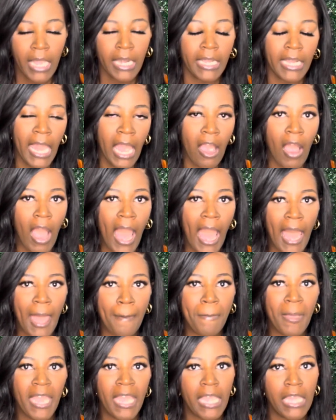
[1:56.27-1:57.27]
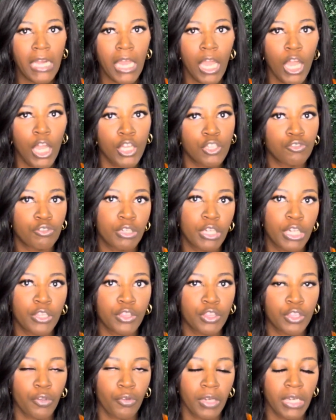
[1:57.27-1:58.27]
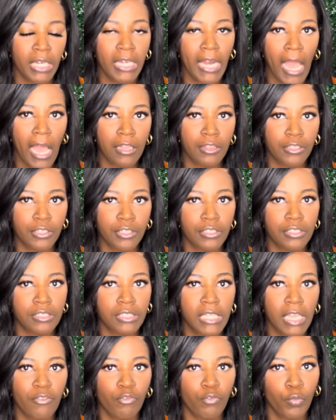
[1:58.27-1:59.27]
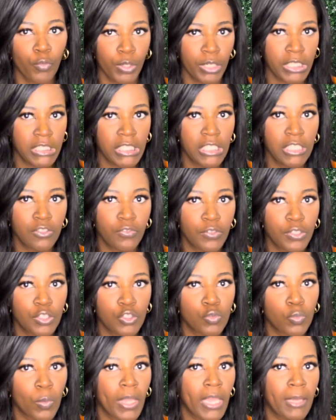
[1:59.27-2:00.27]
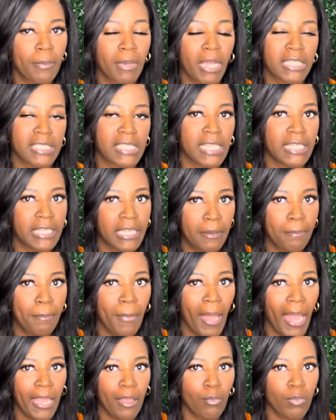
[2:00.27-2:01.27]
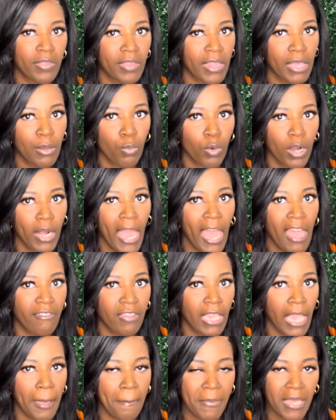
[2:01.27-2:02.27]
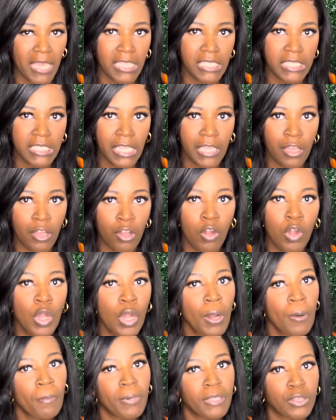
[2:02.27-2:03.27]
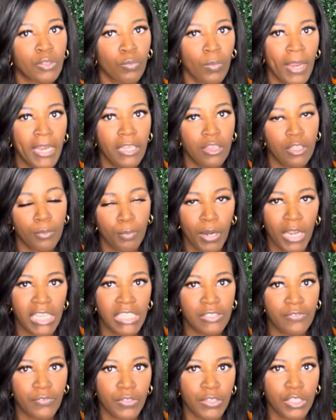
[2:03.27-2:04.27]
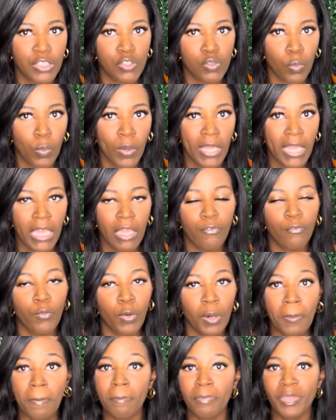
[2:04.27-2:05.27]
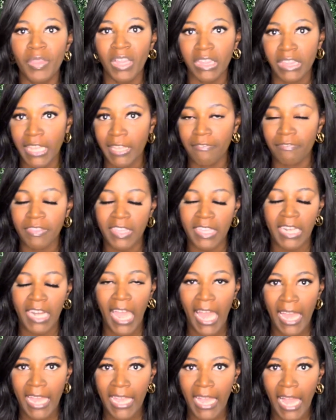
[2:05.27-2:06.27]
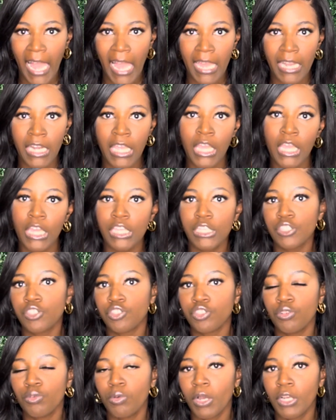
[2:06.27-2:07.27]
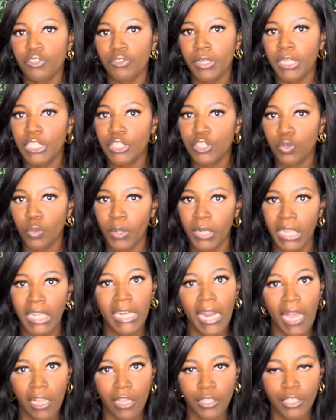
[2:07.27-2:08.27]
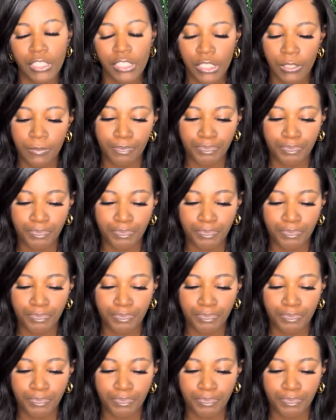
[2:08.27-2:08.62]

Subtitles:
Now, I paid $130.40 for this wig because I did it when they were having a big sale, but the regular price for this wig for the length that I got is $220.